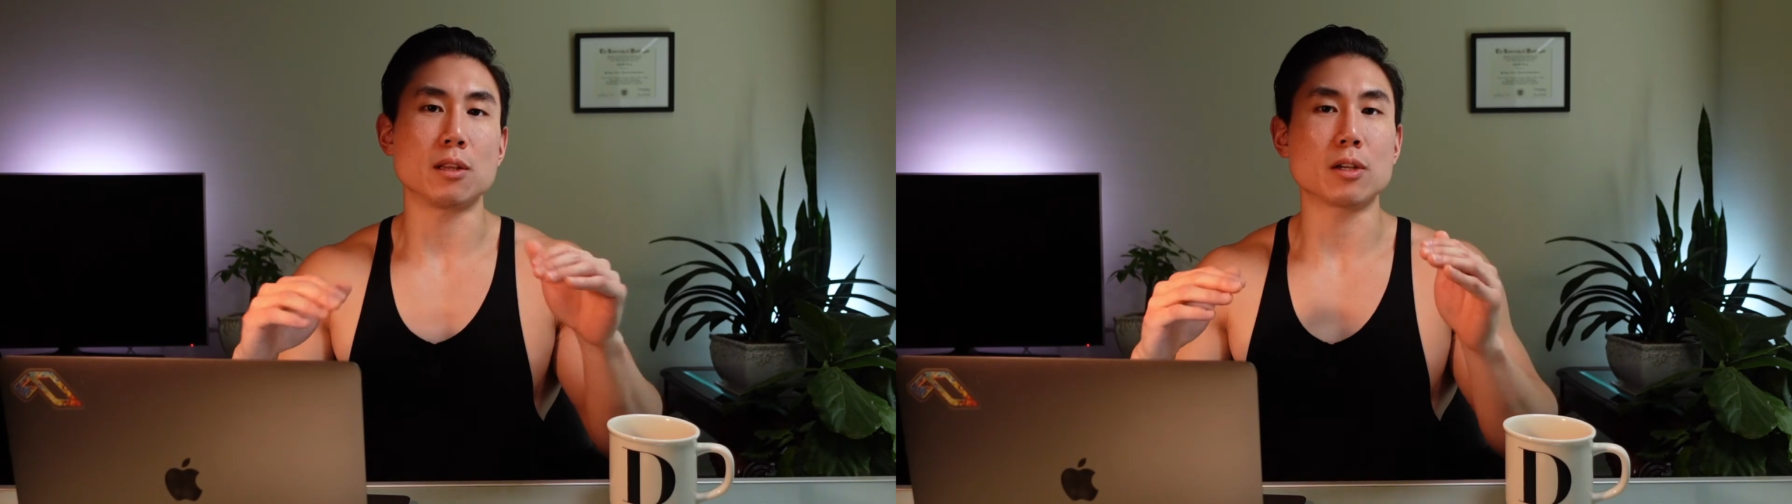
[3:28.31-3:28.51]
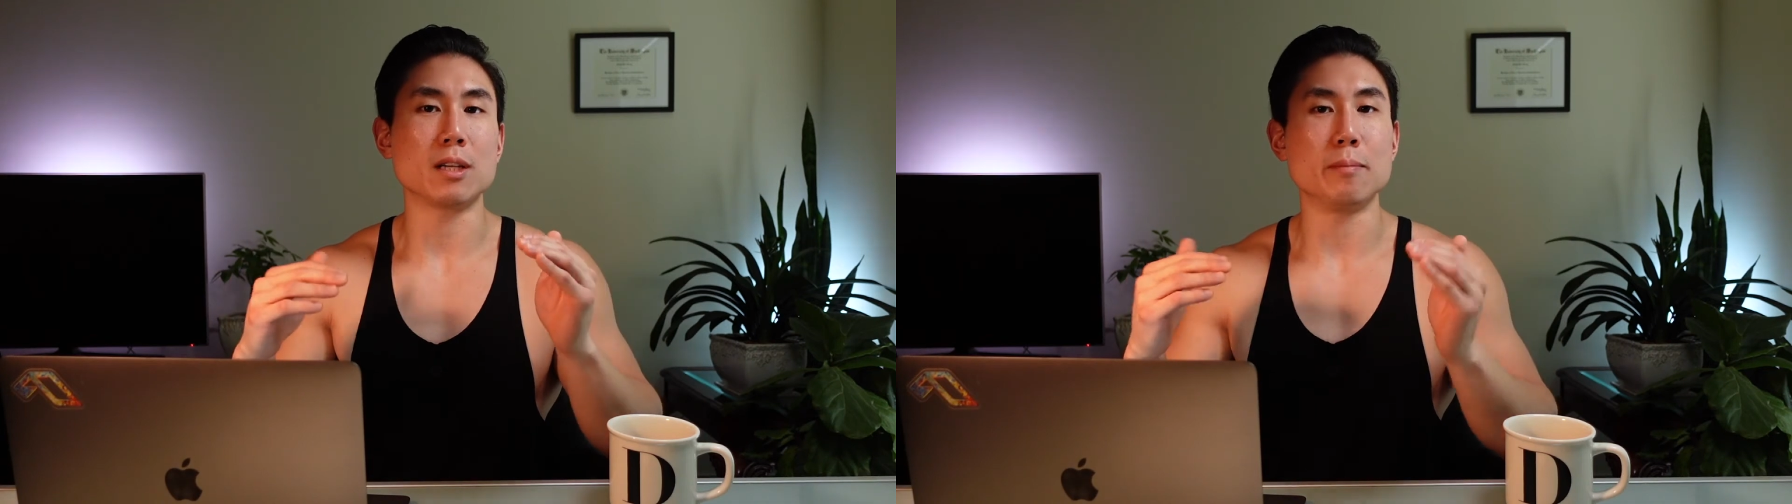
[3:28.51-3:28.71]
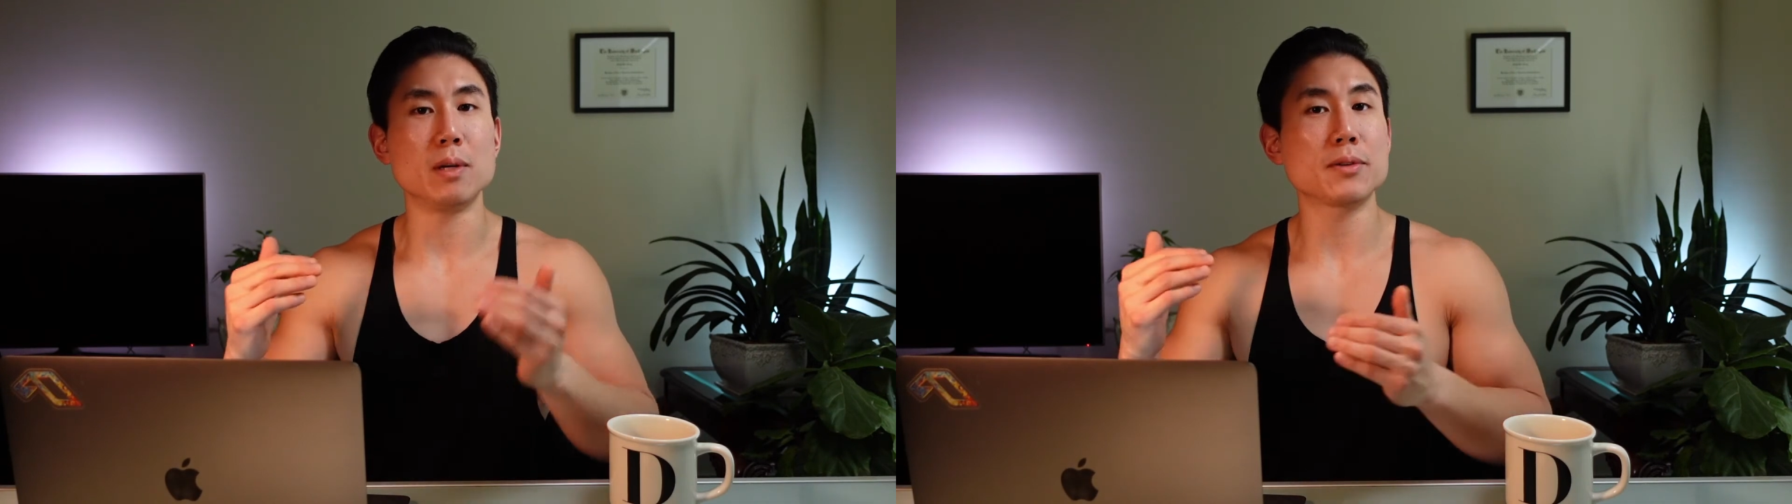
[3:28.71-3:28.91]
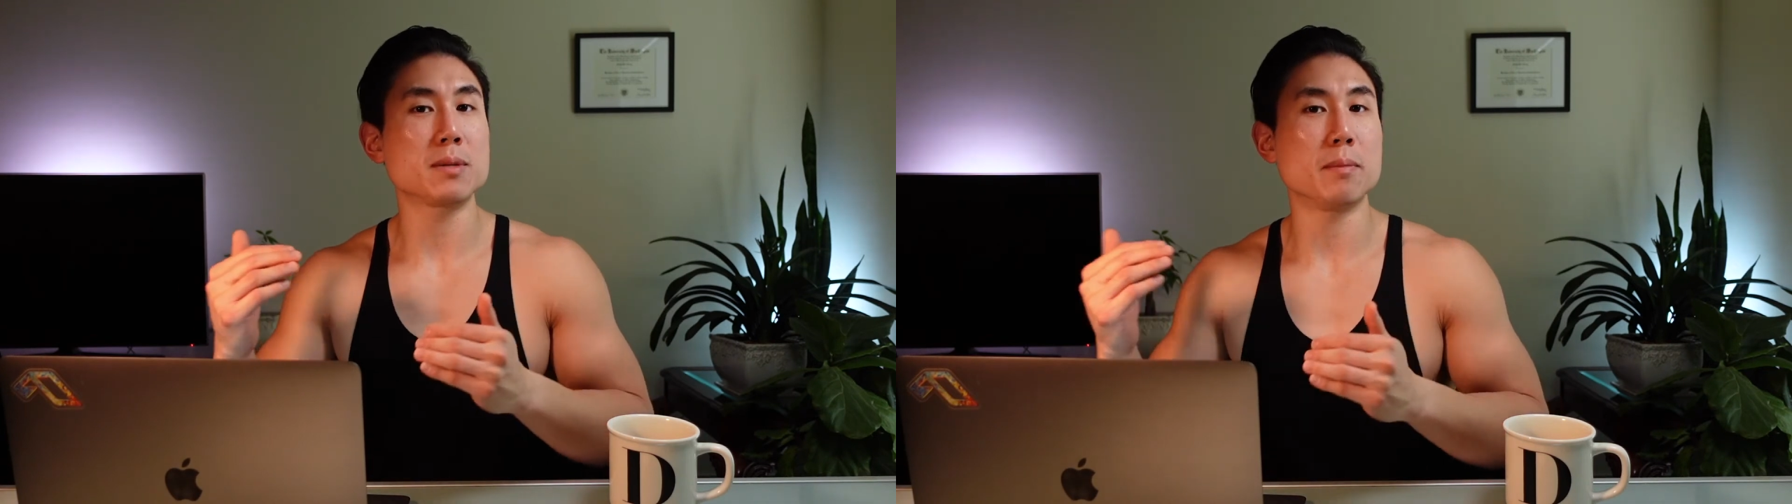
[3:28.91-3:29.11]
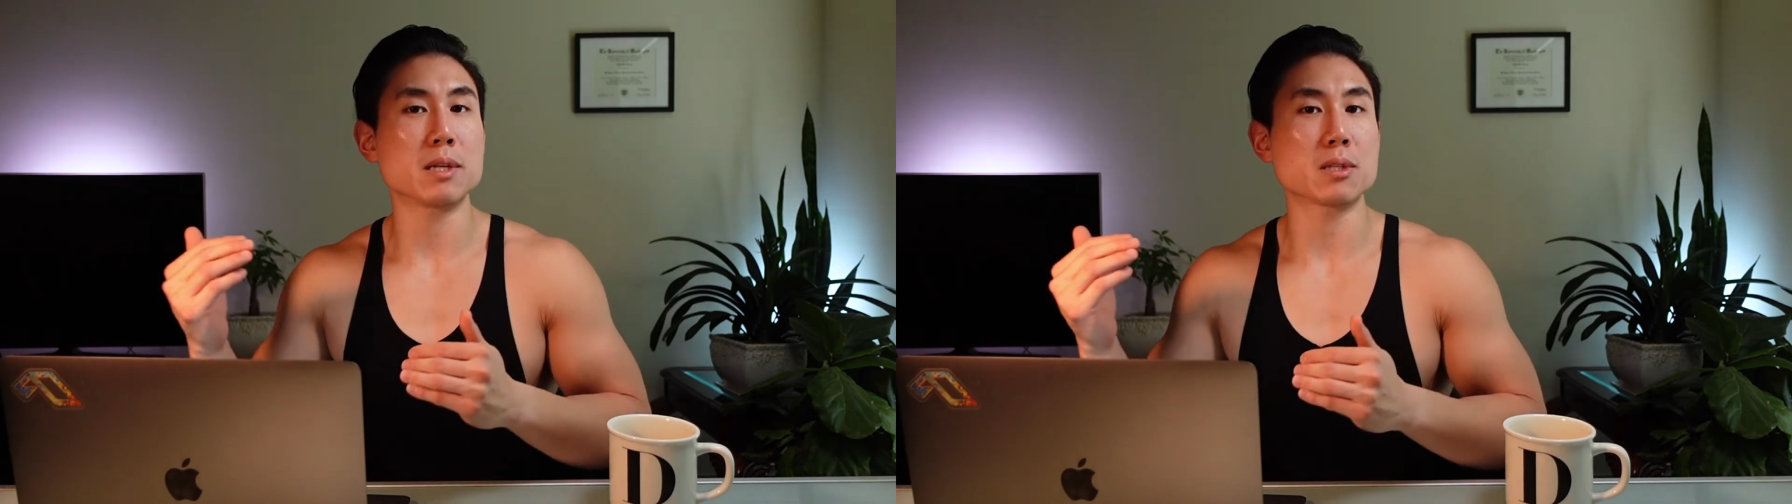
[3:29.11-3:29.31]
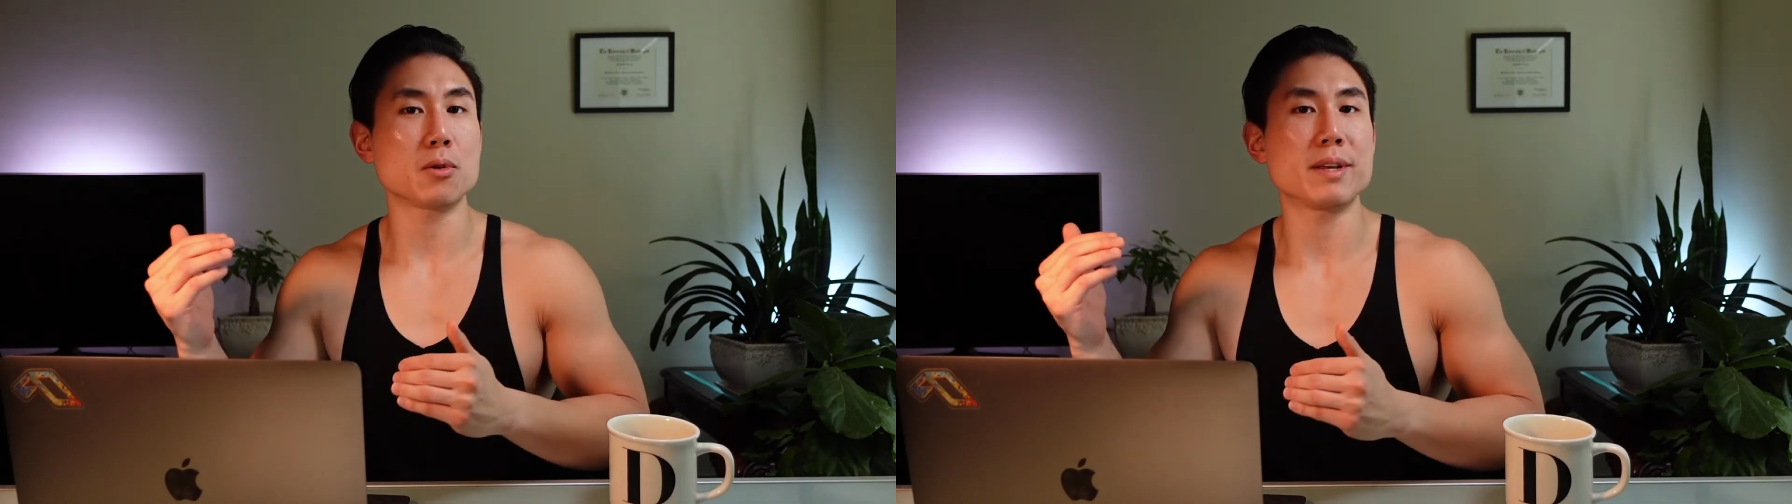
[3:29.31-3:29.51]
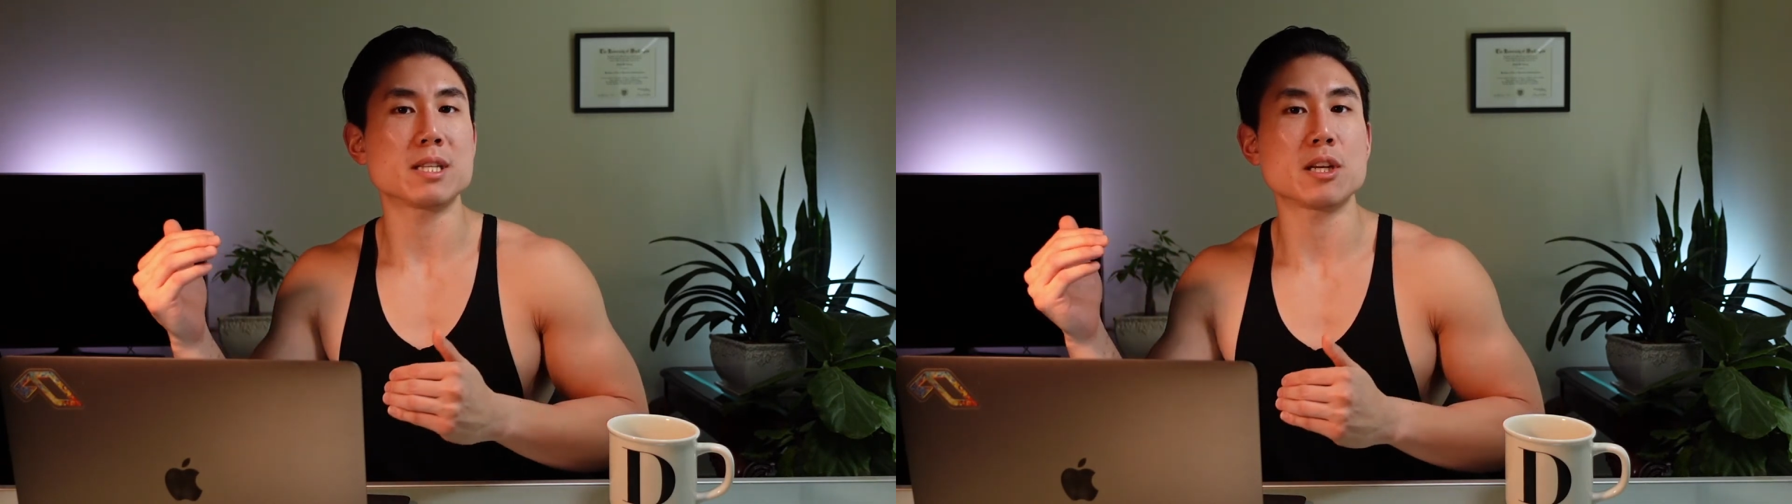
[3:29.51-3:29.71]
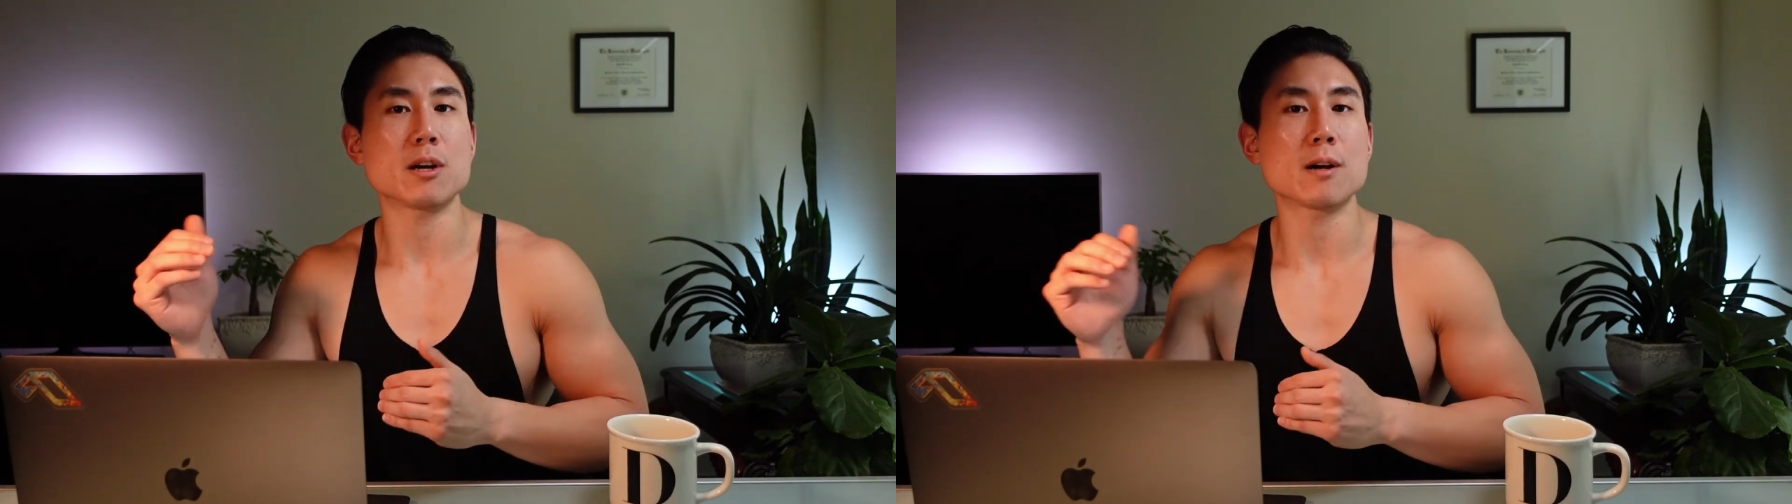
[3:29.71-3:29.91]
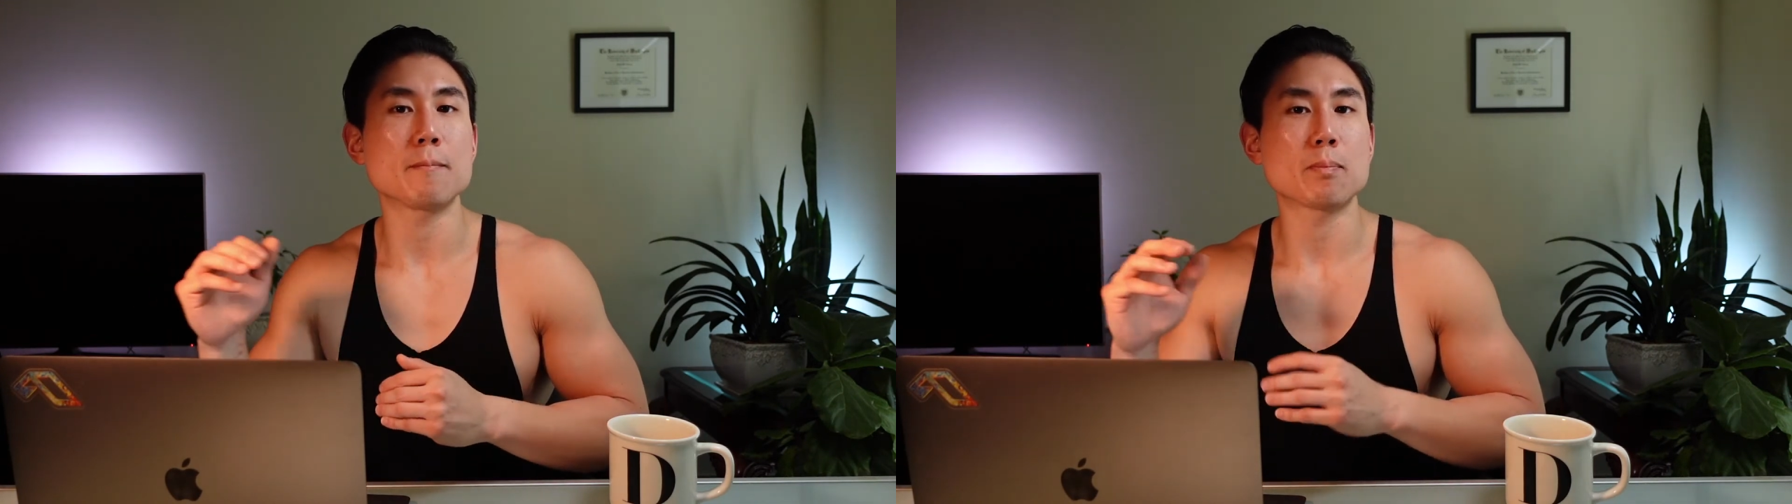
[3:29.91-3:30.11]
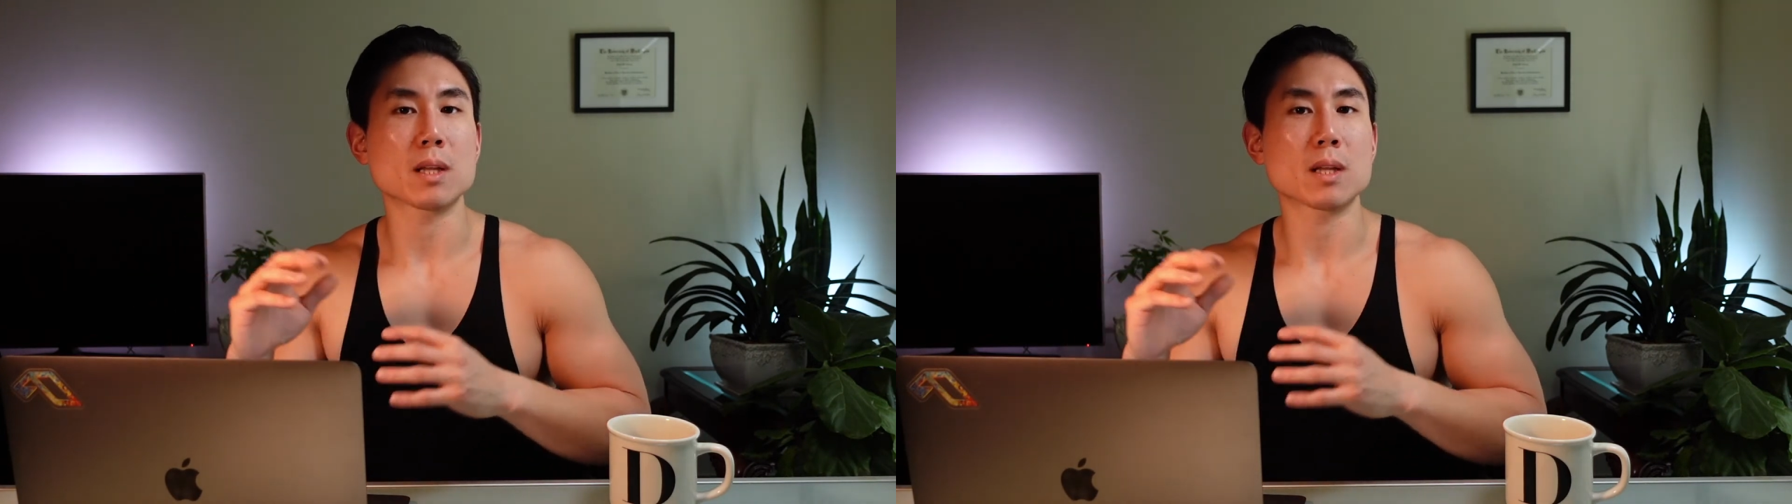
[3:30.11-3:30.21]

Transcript: looking to build some muscle this year,